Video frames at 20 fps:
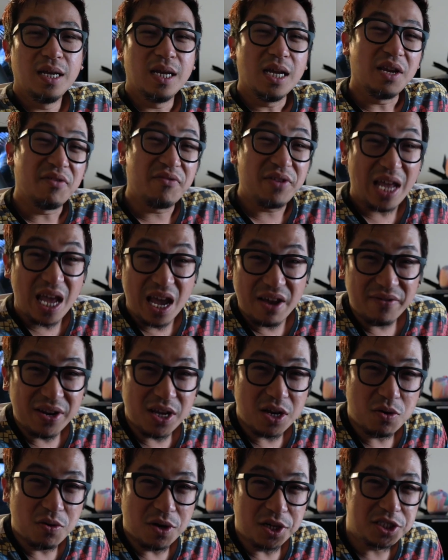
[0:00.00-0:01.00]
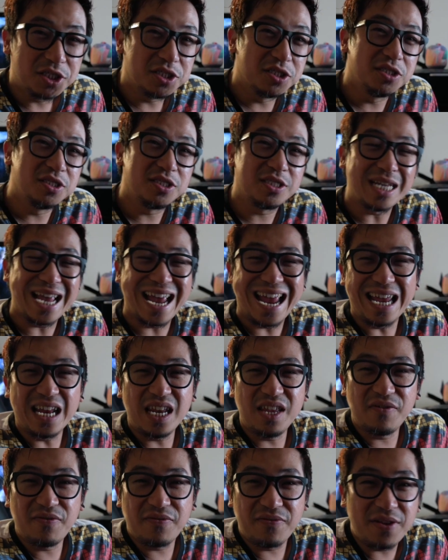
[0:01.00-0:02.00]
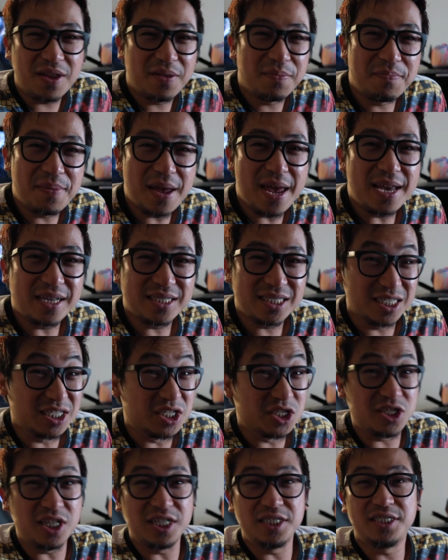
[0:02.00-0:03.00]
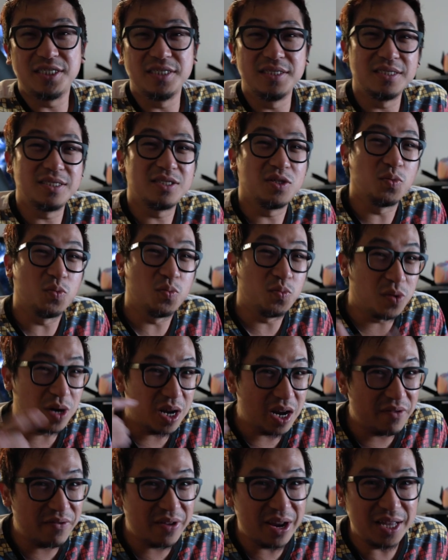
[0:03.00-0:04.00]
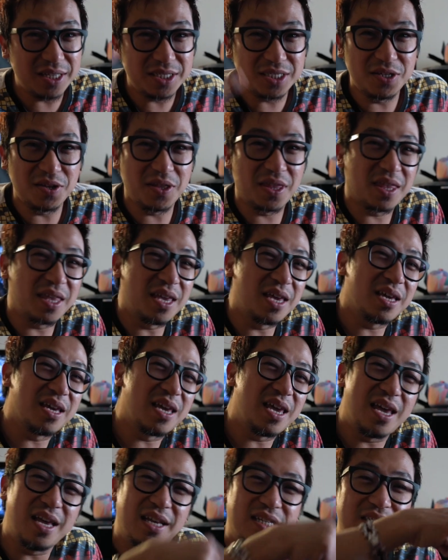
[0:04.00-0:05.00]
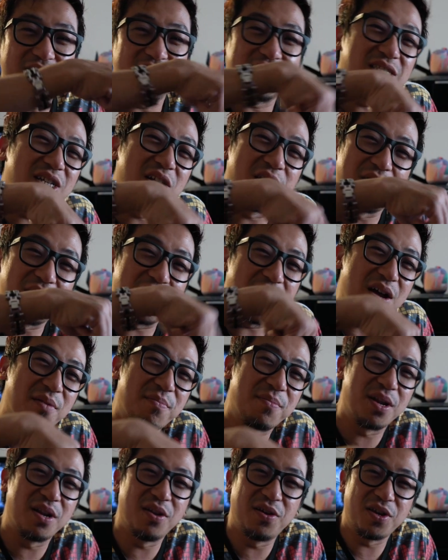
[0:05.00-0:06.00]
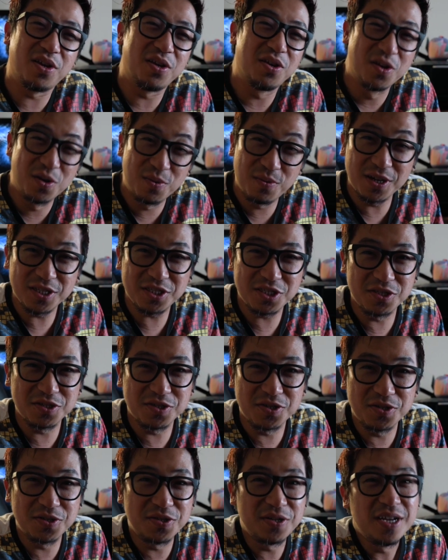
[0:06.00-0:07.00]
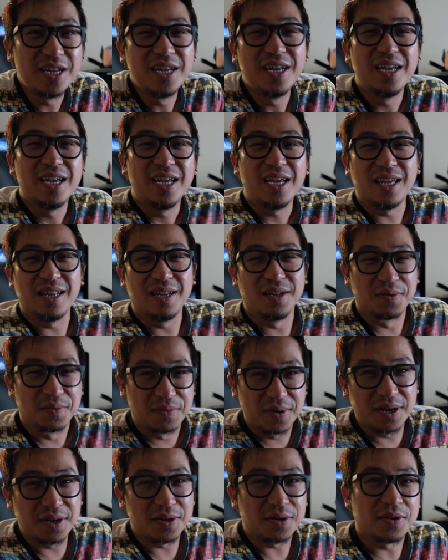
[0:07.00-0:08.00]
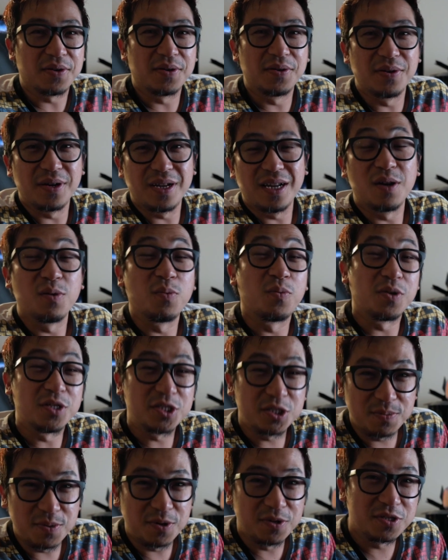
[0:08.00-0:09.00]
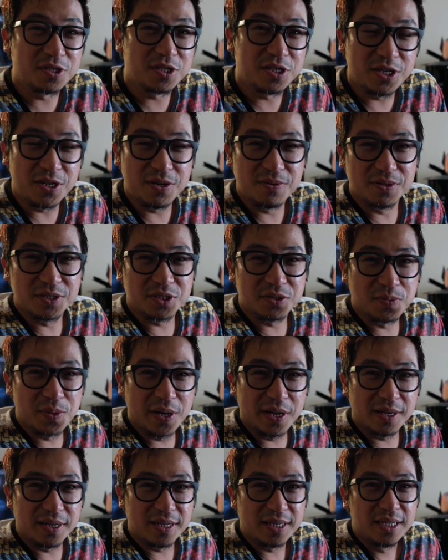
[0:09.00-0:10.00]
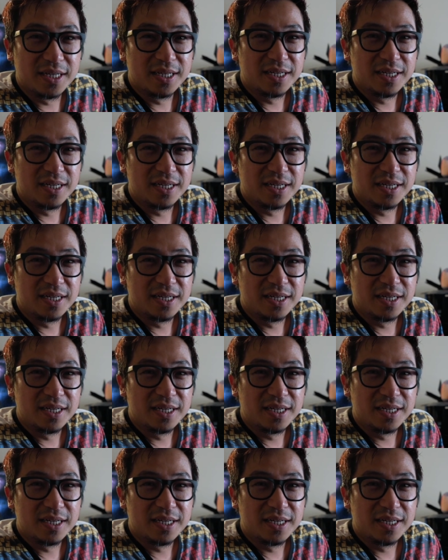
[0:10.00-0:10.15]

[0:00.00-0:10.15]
And if you have any questions, any feedback, suggestions, whatever that you're thinking, just go down below. You know what to do, and I'll read it through and I'll respond to you as well.